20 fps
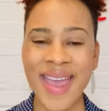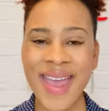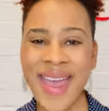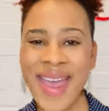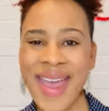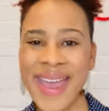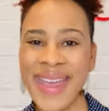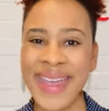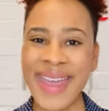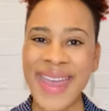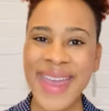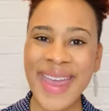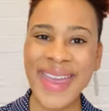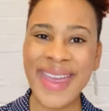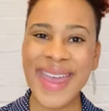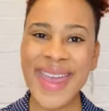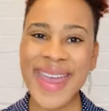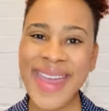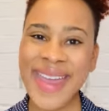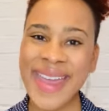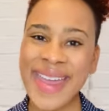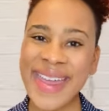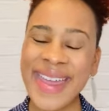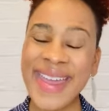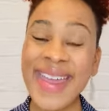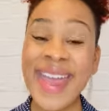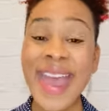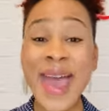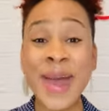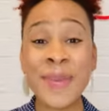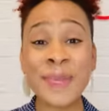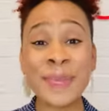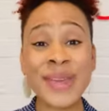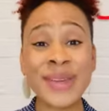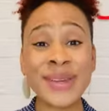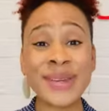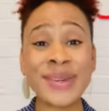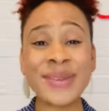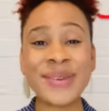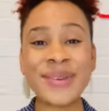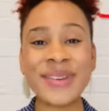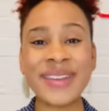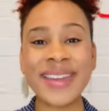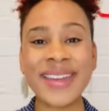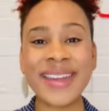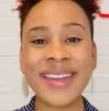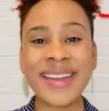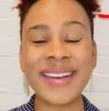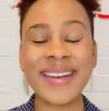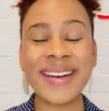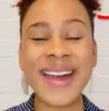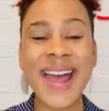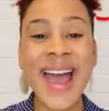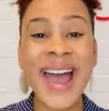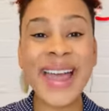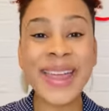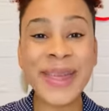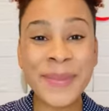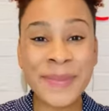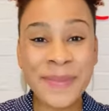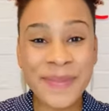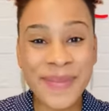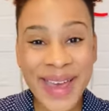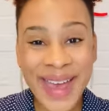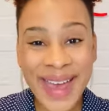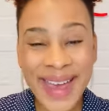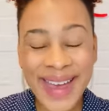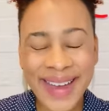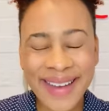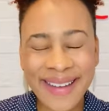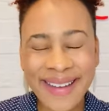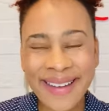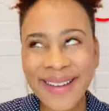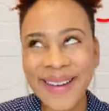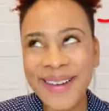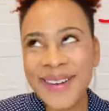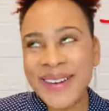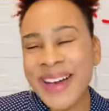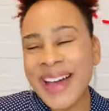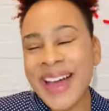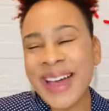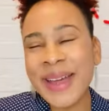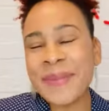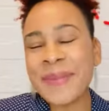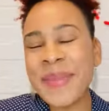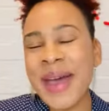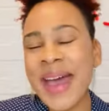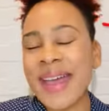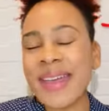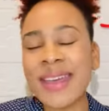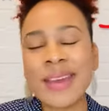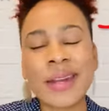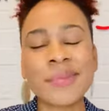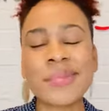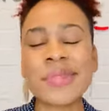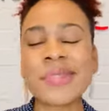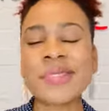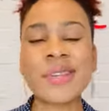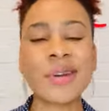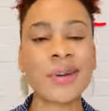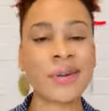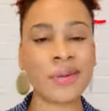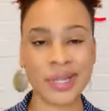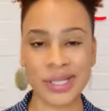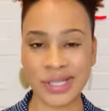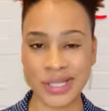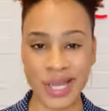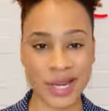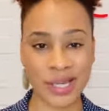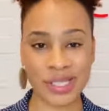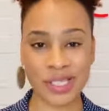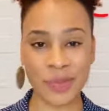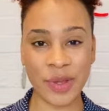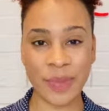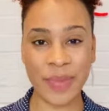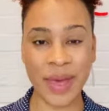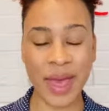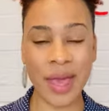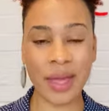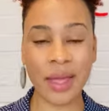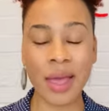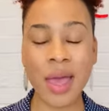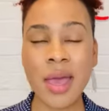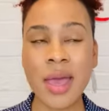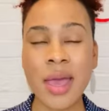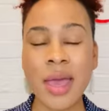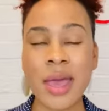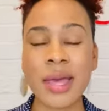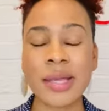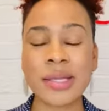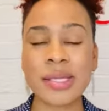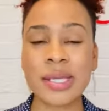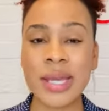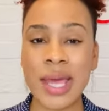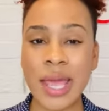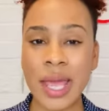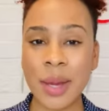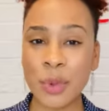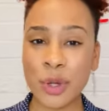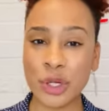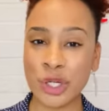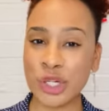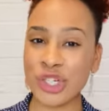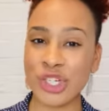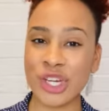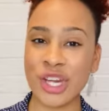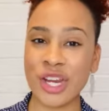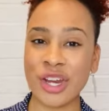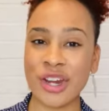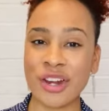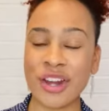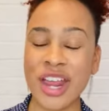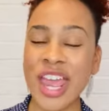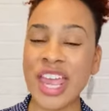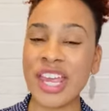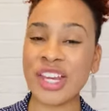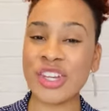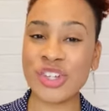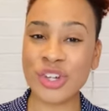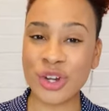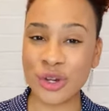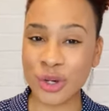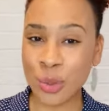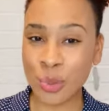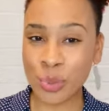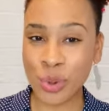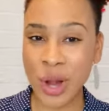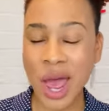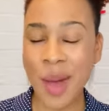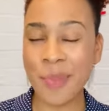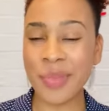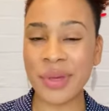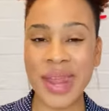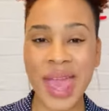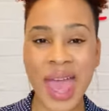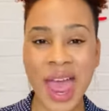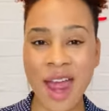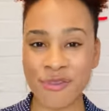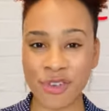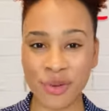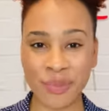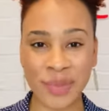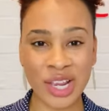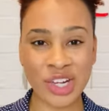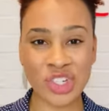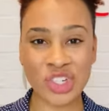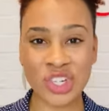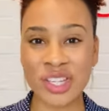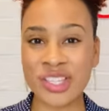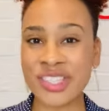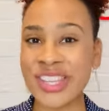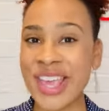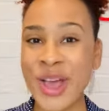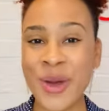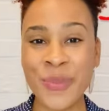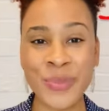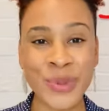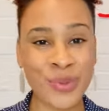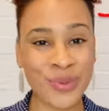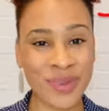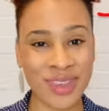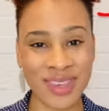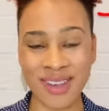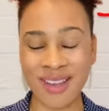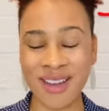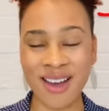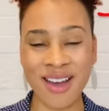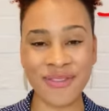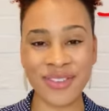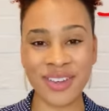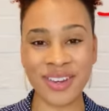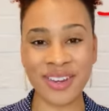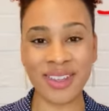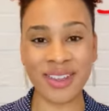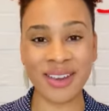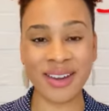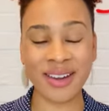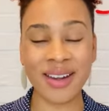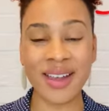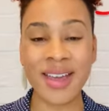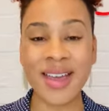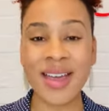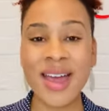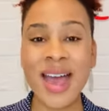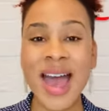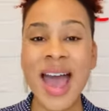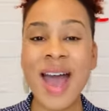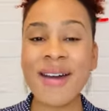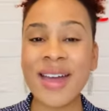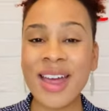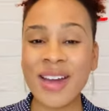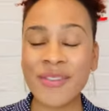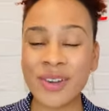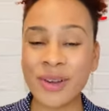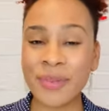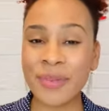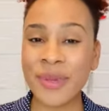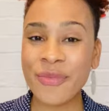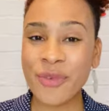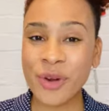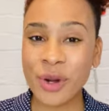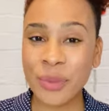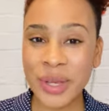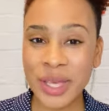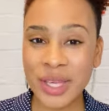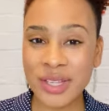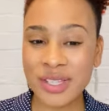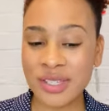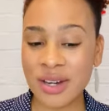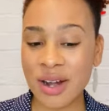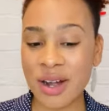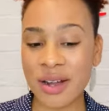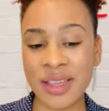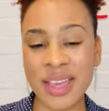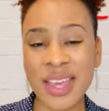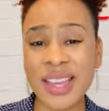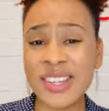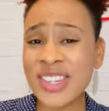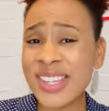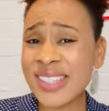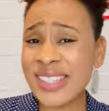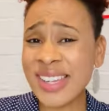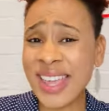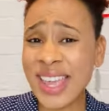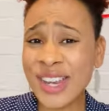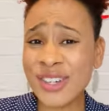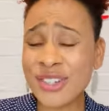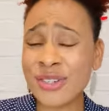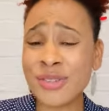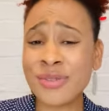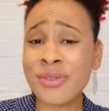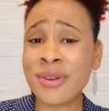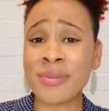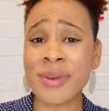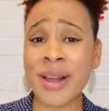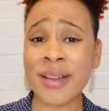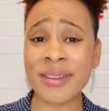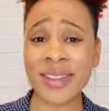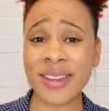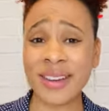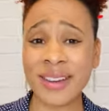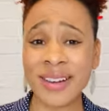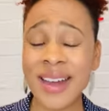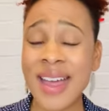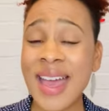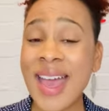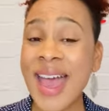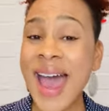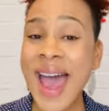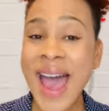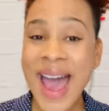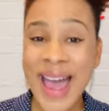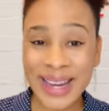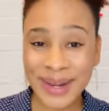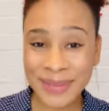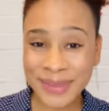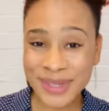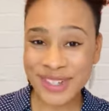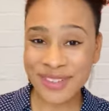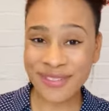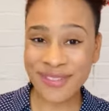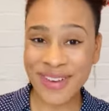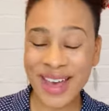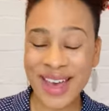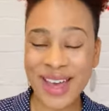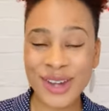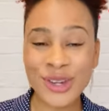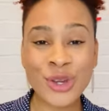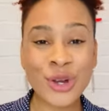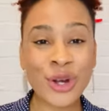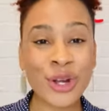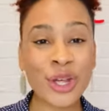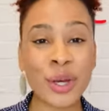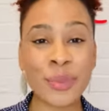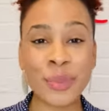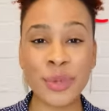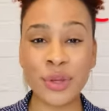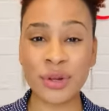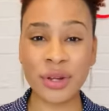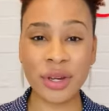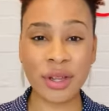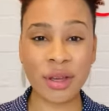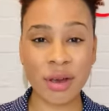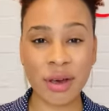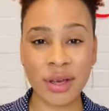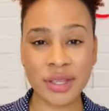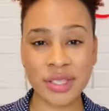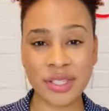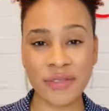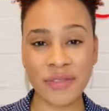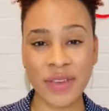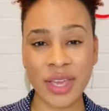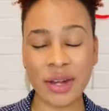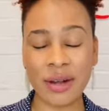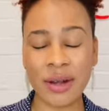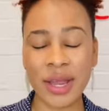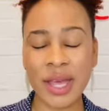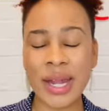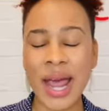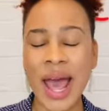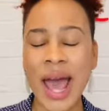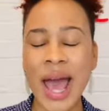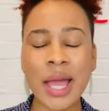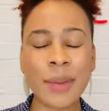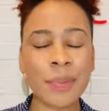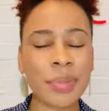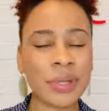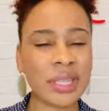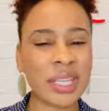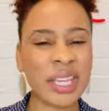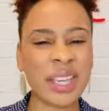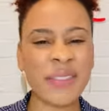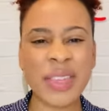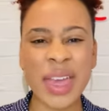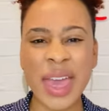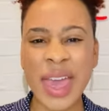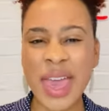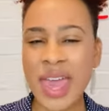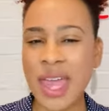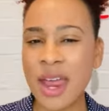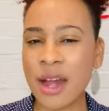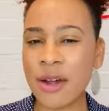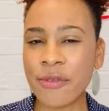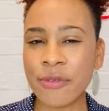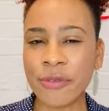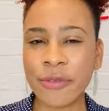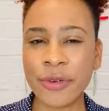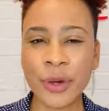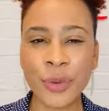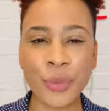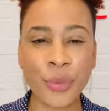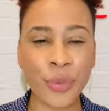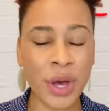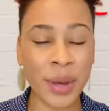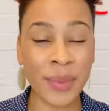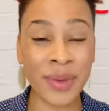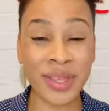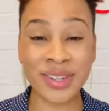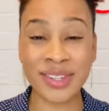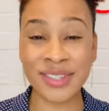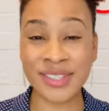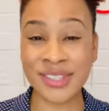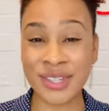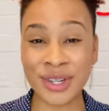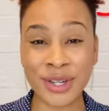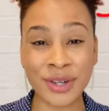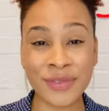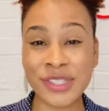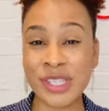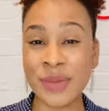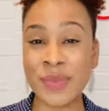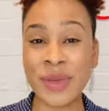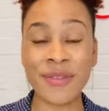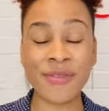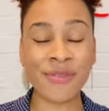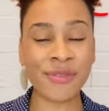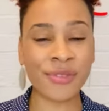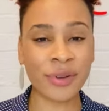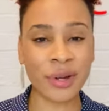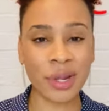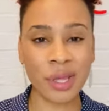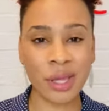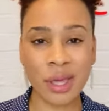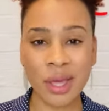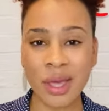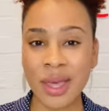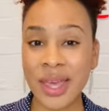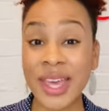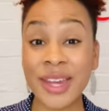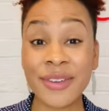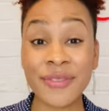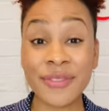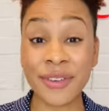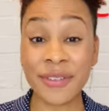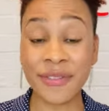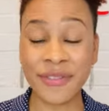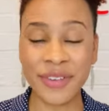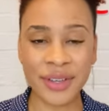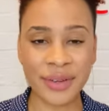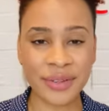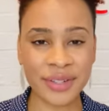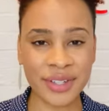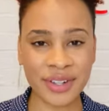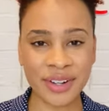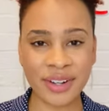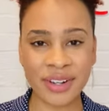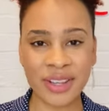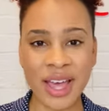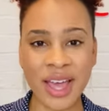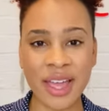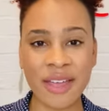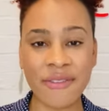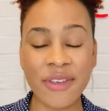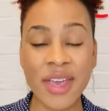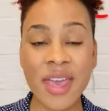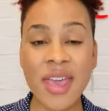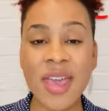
Hey, hey, hey, happy new year. I am back. Oh, I am back and I'm so excited to be back. And today I'm going to share a journal prompt and affirmation to help you kick off your year. However, before we get started, and just in case you're new around here, I am Siobhan, your community cultivator, and I believe that every woman deserves to be free and fulfilled in her life.